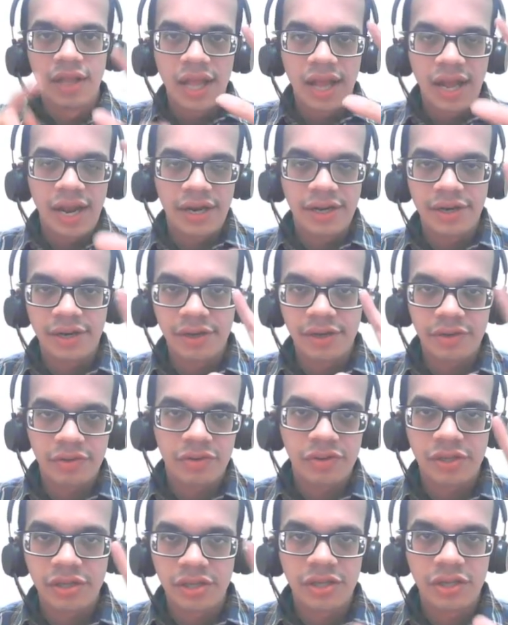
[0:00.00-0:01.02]
and
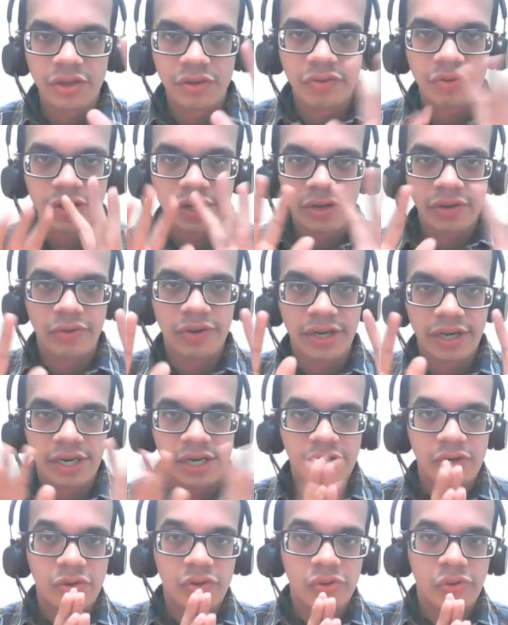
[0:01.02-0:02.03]
you do need
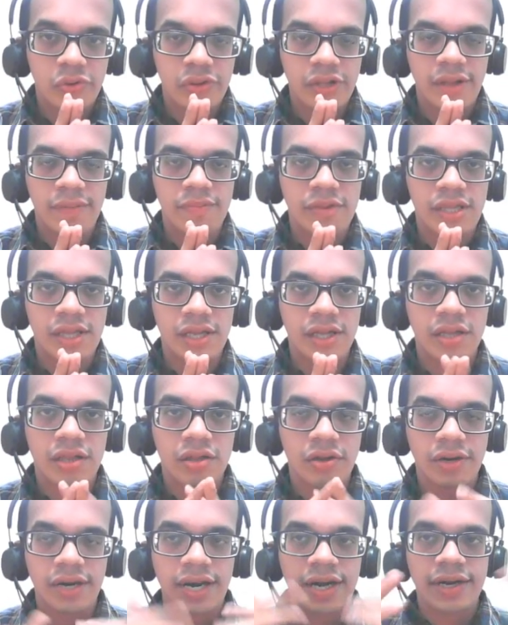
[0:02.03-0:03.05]
to do something
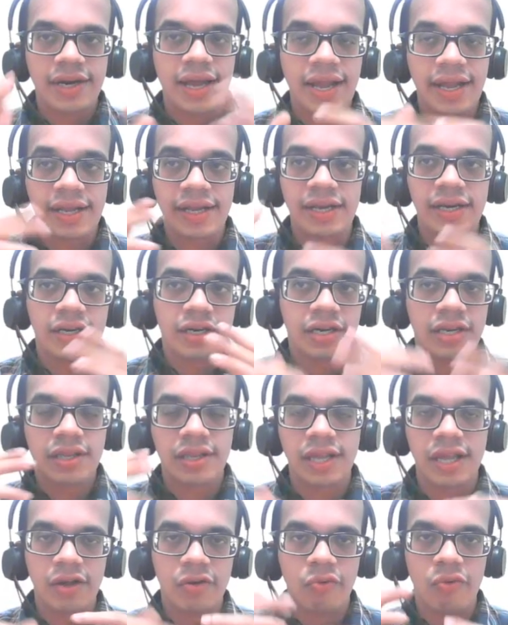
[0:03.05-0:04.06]
so that I can
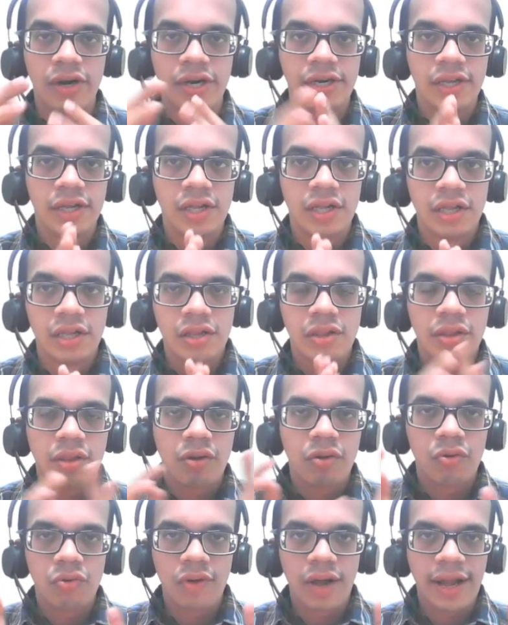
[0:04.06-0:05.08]
save it,
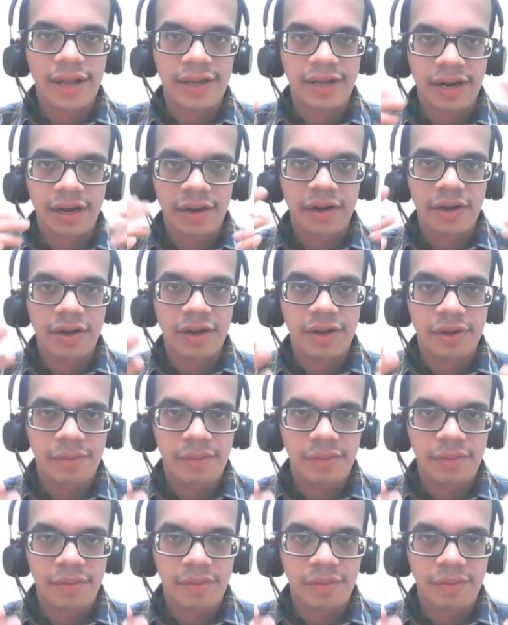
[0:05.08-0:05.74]
so I can